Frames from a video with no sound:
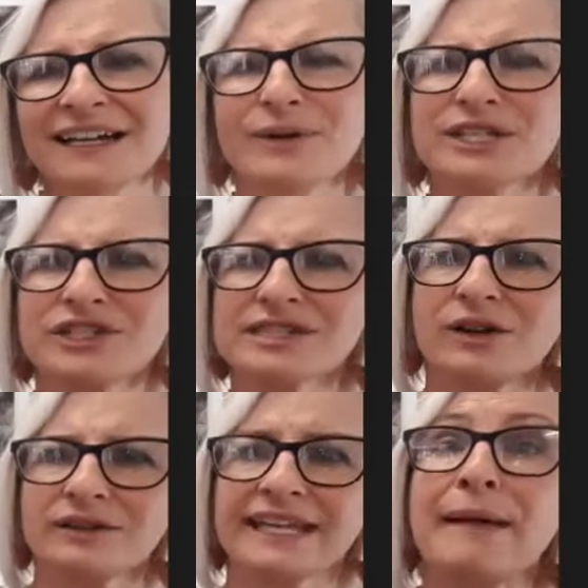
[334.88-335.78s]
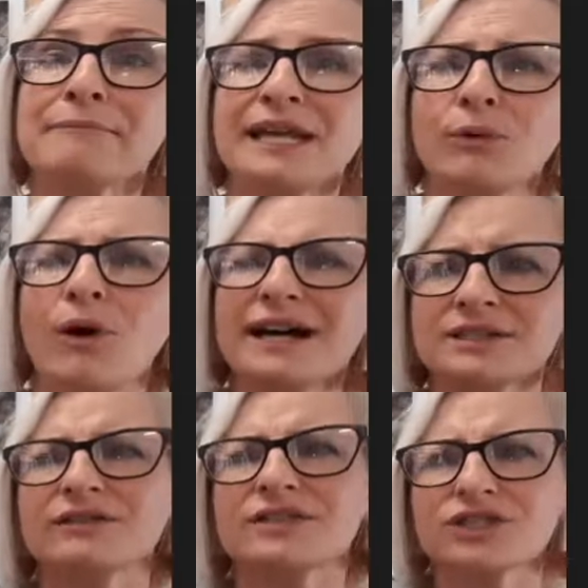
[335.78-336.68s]
which can be quite
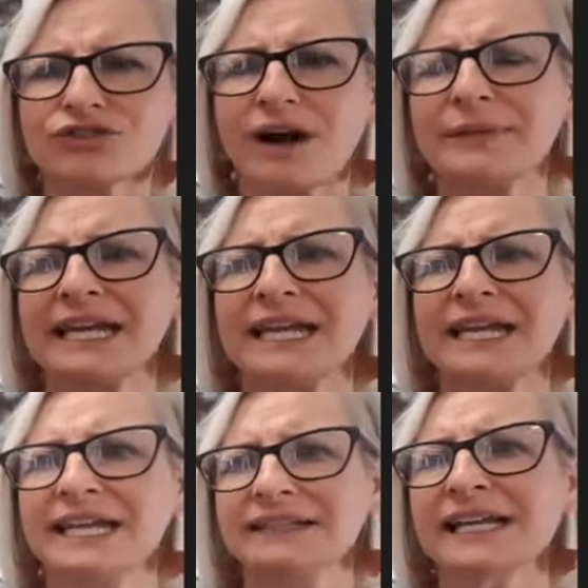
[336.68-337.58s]
sort of scrubby and